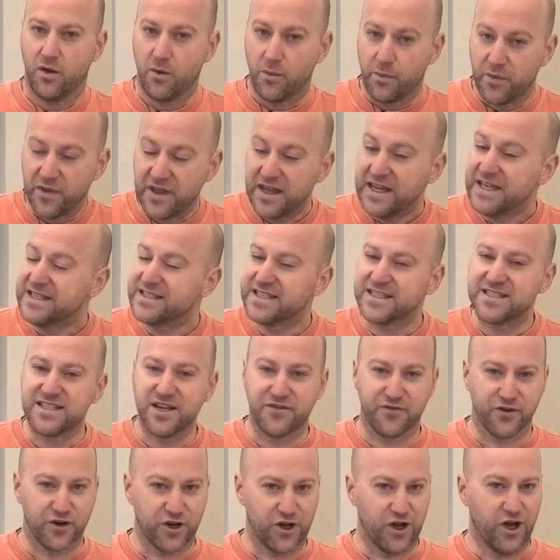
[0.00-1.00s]
But he's a
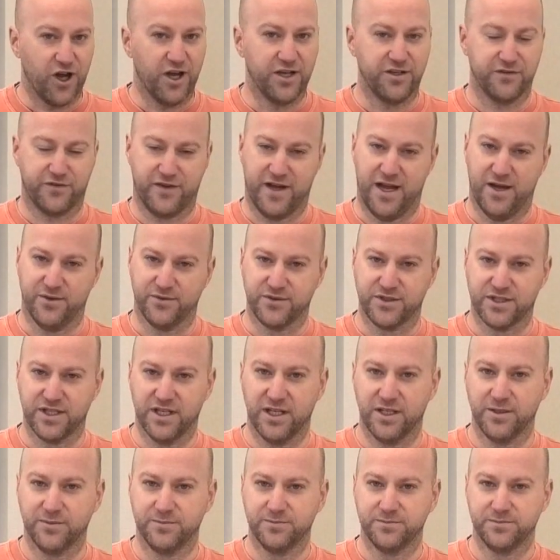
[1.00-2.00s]
different kind of
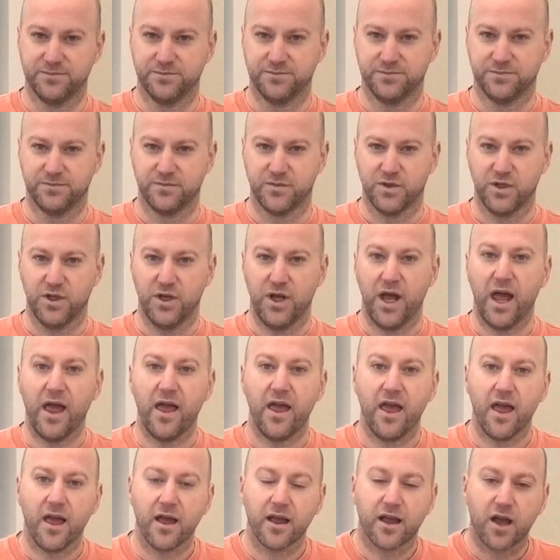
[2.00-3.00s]
counsellor.
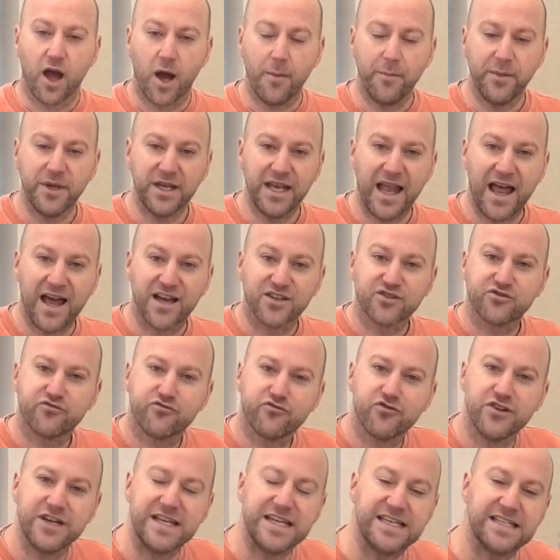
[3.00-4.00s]
Come and let us
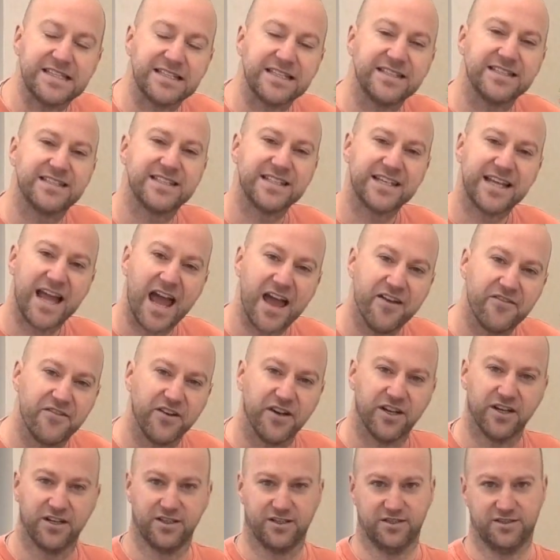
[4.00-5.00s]
reason
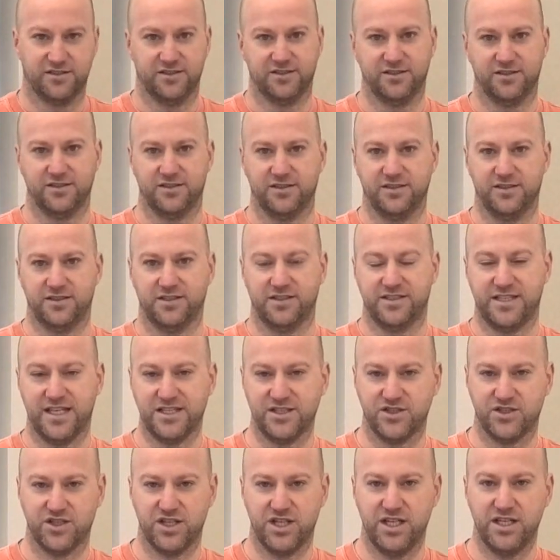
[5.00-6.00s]
together,
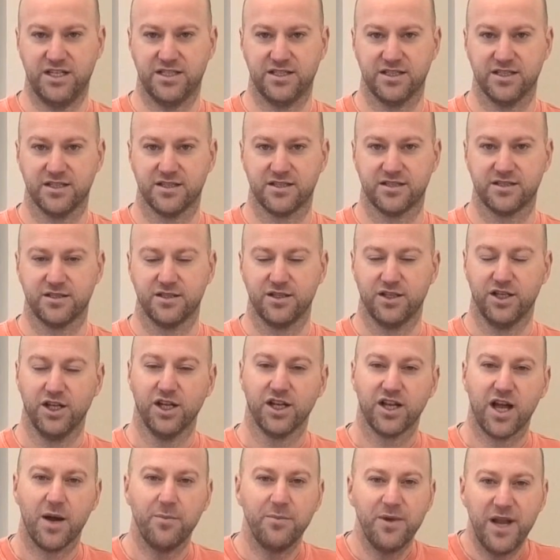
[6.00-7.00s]
says Jesus.
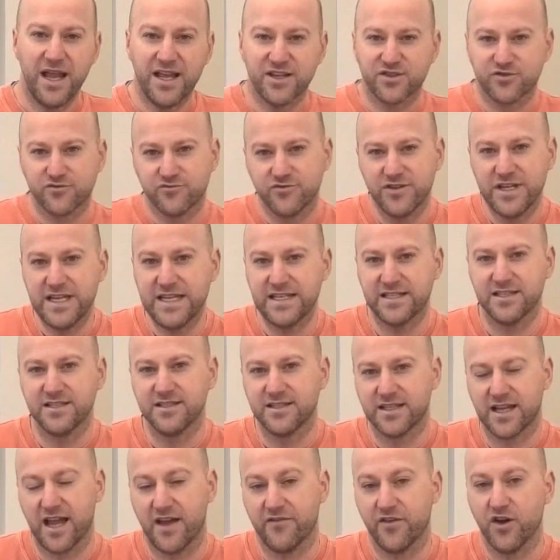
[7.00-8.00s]
Come and let us reason
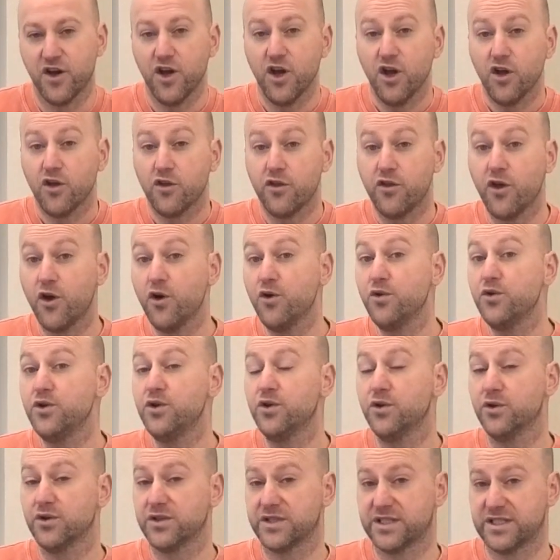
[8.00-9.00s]
together. Though
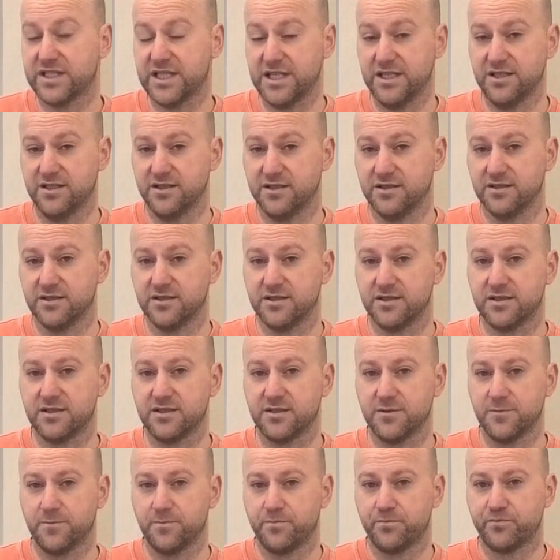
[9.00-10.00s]
your
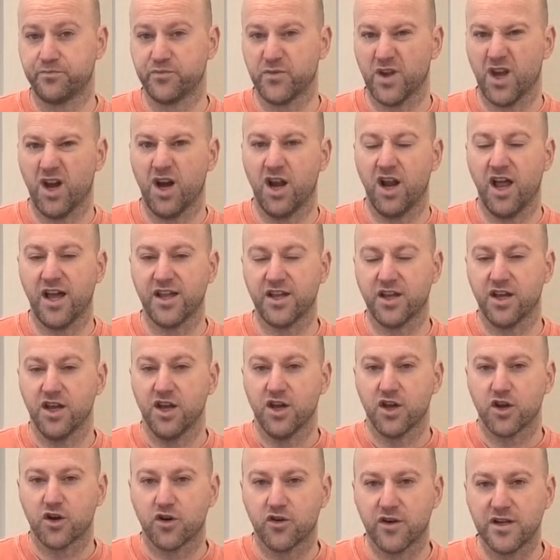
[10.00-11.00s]
sins are like
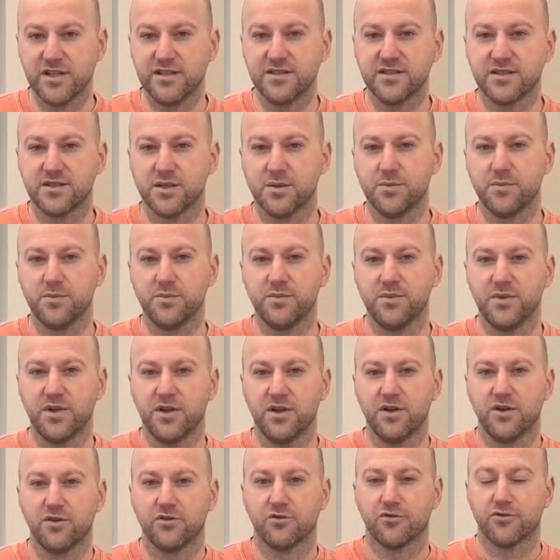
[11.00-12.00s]
crimson
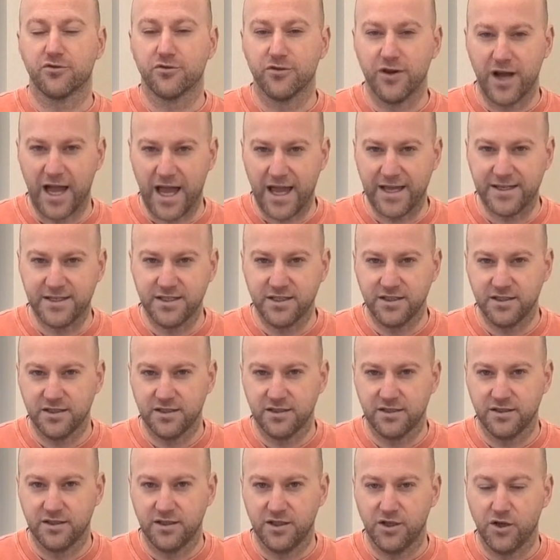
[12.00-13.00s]
red,
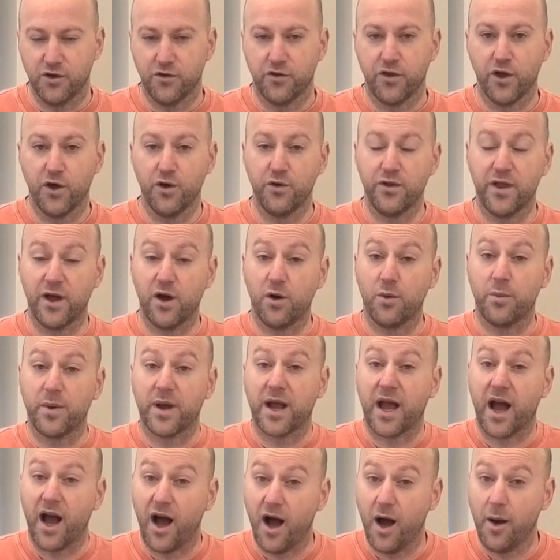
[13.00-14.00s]
though they'll
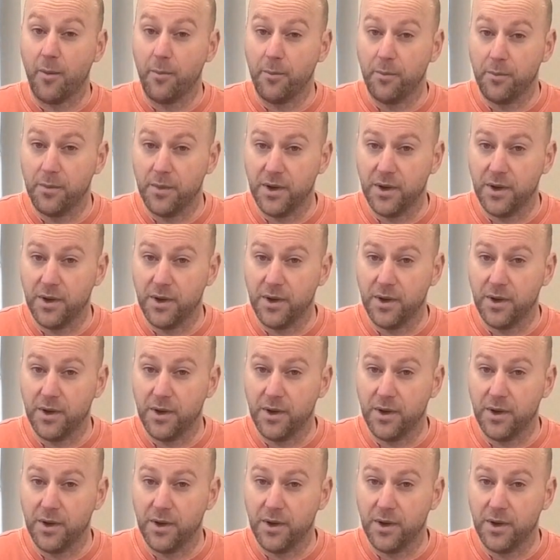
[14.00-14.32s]
become